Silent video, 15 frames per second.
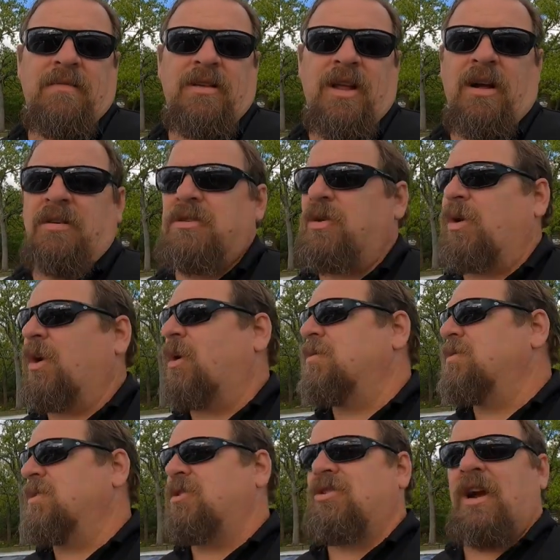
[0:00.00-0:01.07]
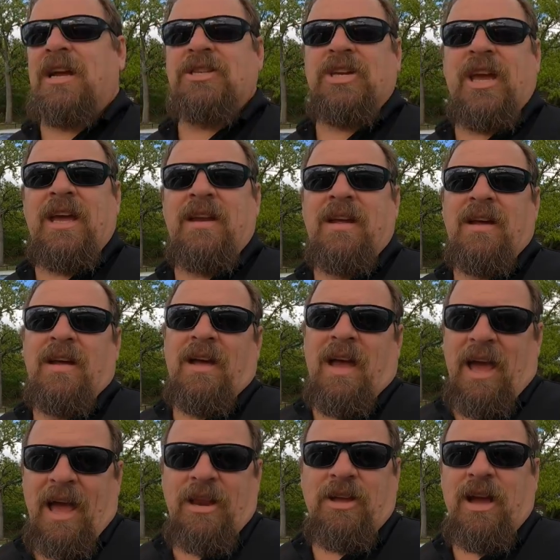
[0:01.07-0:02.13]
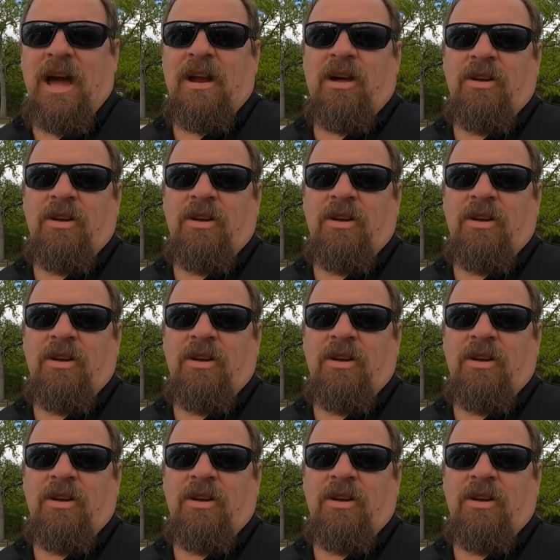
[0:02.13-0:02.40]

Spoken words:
you know, so it goes in the trash can and you got